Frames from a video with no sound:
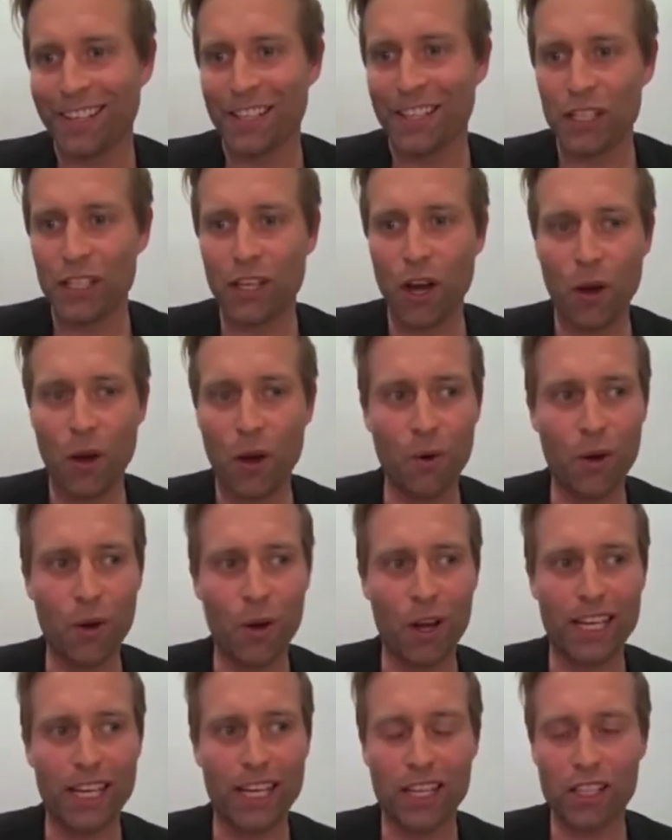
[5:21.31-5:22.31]
You
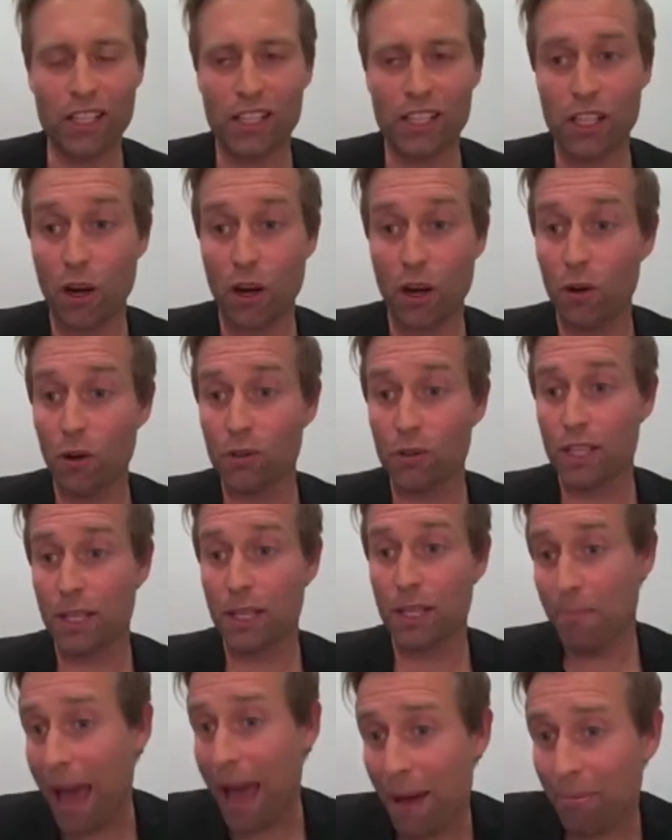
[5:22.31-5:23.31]
go to
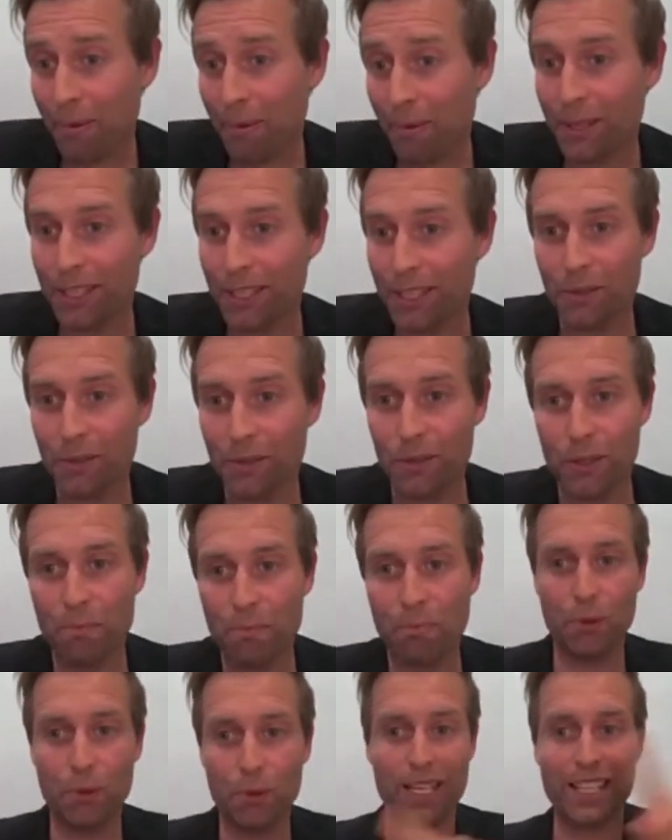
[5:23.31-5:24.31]
the map, you
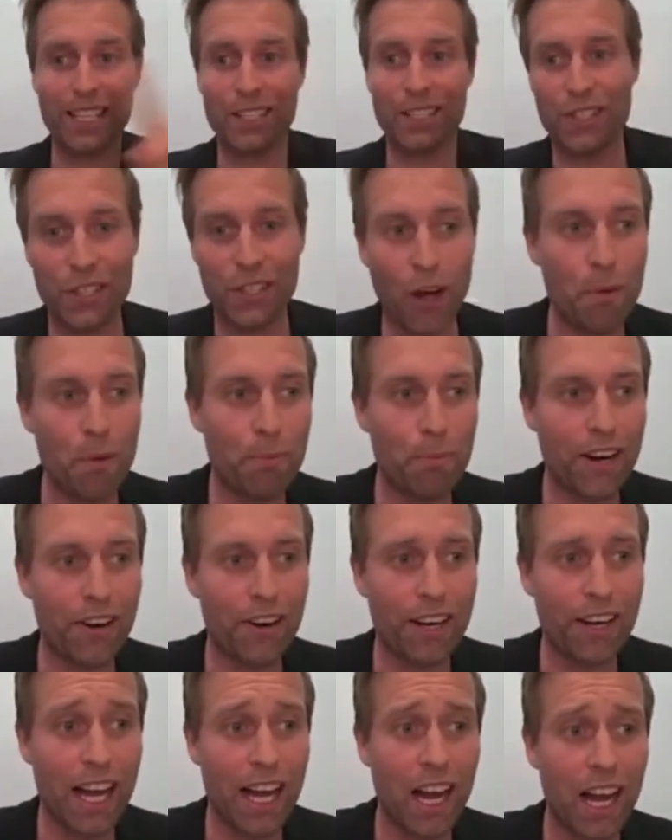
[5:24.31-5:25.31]
put in your scope
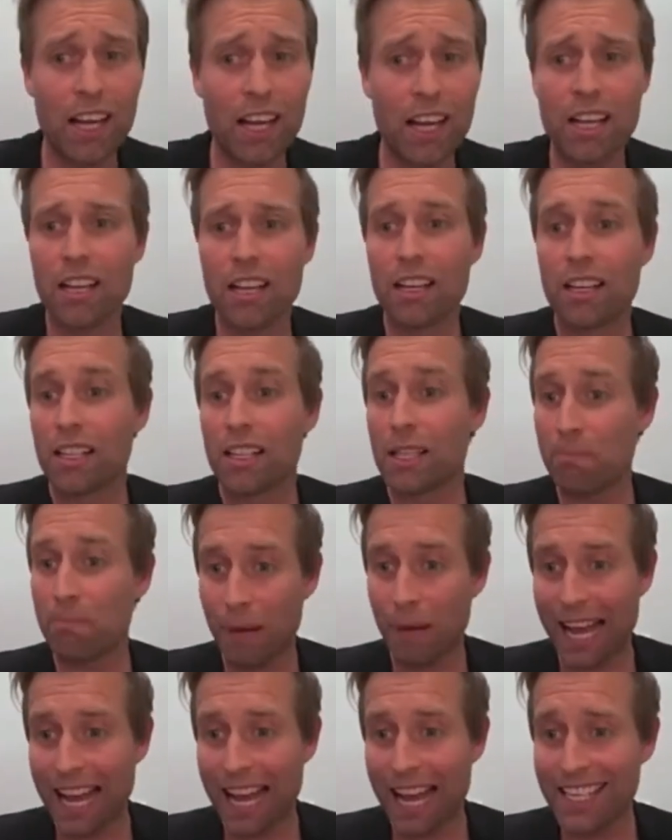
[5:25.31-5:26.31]
area, you
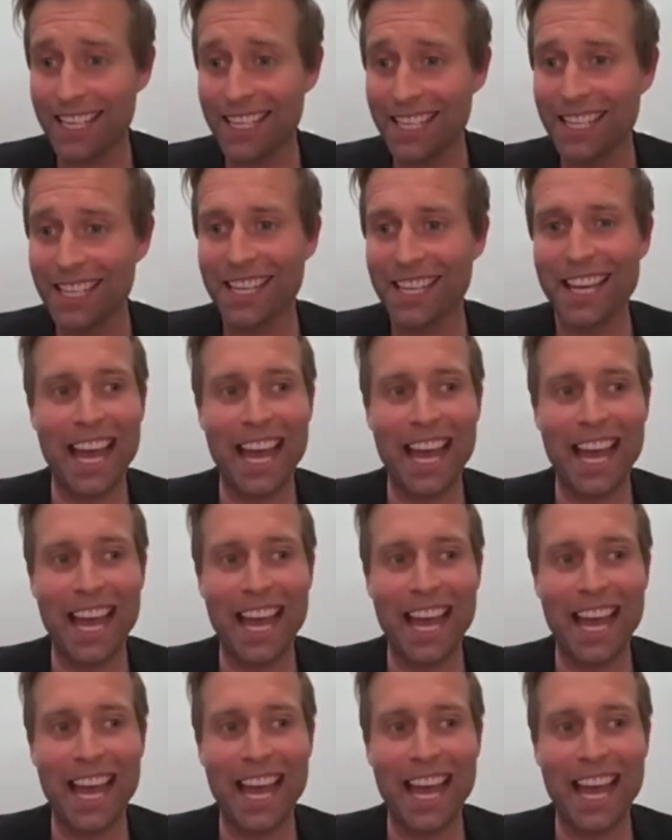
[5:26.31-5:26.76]
pay,